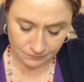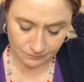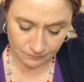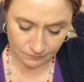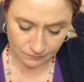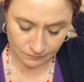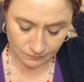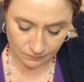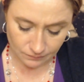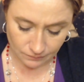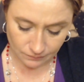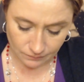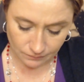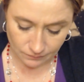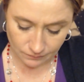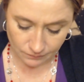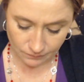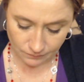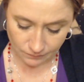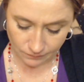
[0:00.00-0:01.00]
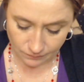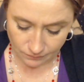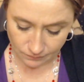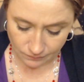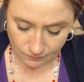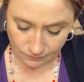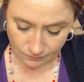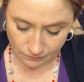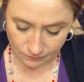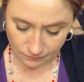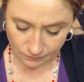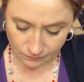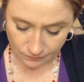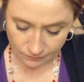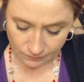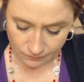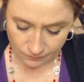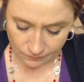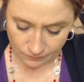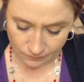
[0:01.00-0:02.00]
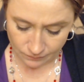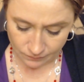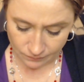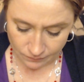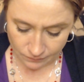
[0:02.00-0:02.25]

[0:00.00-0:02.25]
Nobody speaks.